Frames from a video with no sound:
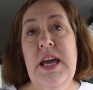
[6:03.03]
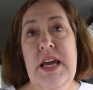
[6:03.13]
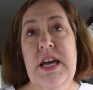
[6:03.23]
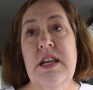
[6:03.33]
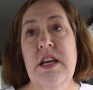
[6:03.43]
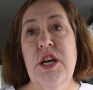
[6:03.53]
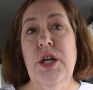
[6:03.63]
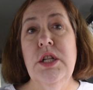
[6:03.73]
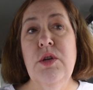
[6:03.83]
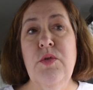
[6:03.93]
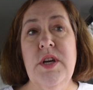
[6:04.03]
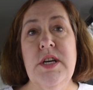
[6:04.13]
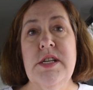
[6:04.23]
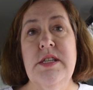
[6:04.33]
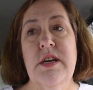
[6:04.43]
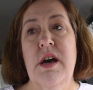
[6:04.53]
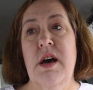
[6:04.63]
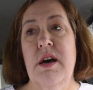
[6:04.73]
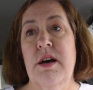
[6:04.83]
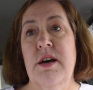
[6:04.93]
and included
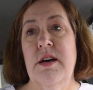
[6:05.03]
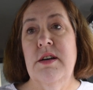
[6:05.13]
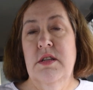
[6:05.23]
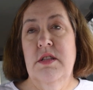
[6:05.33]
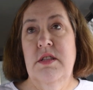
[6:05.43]
a